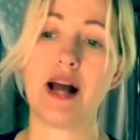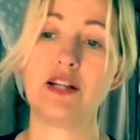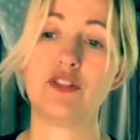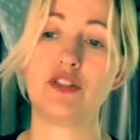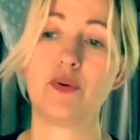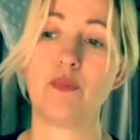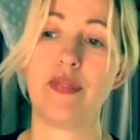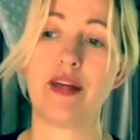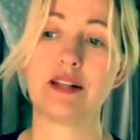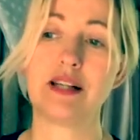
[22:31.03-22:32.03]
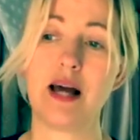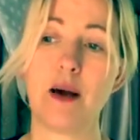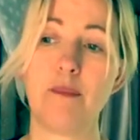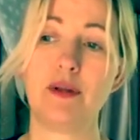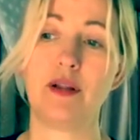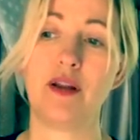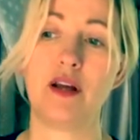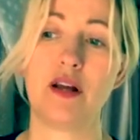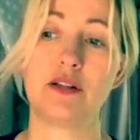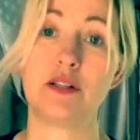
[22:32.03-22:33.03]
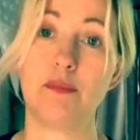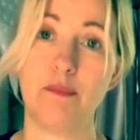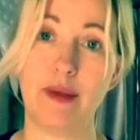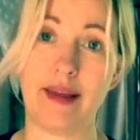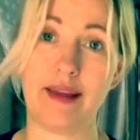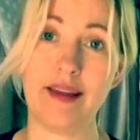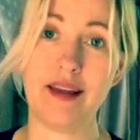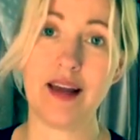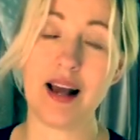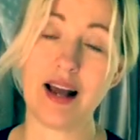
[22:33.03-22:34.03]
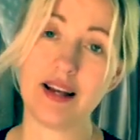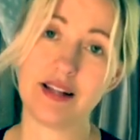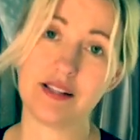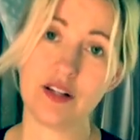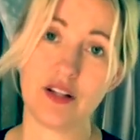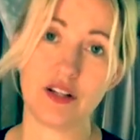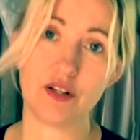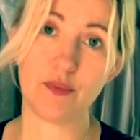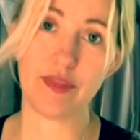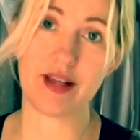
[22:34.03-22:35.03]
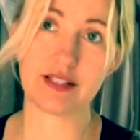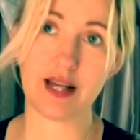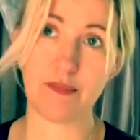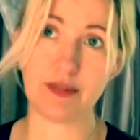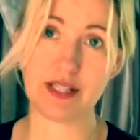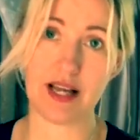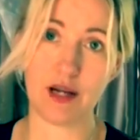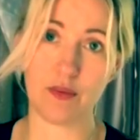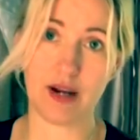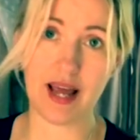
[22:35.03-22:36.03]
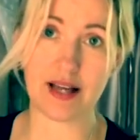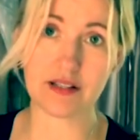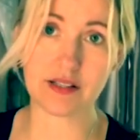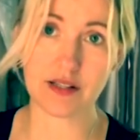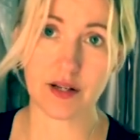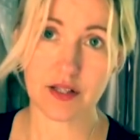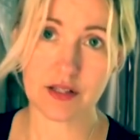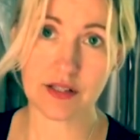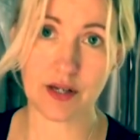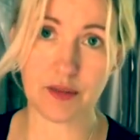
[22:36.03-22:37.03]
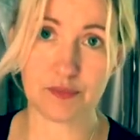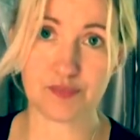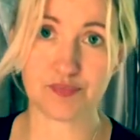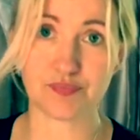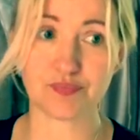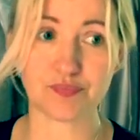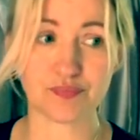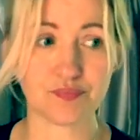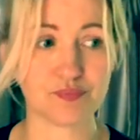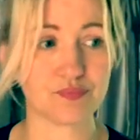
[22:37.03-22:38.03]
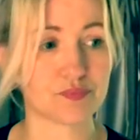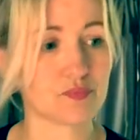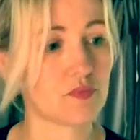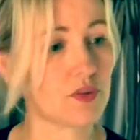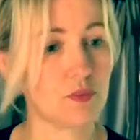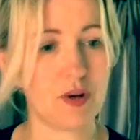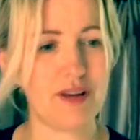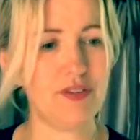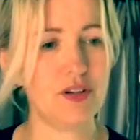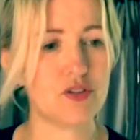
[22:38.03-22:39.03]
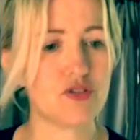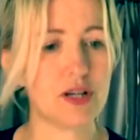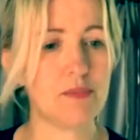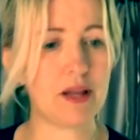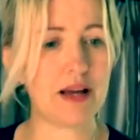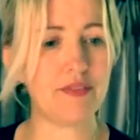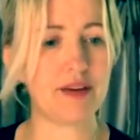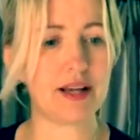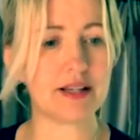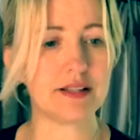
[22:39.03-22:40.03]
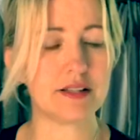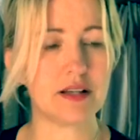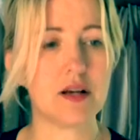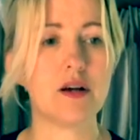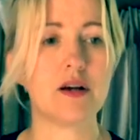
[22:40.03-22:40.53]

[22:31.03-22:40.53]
I just don't want that to happen to me, and I certainly don't want that to happen to anyone else. So whatever your dream life is,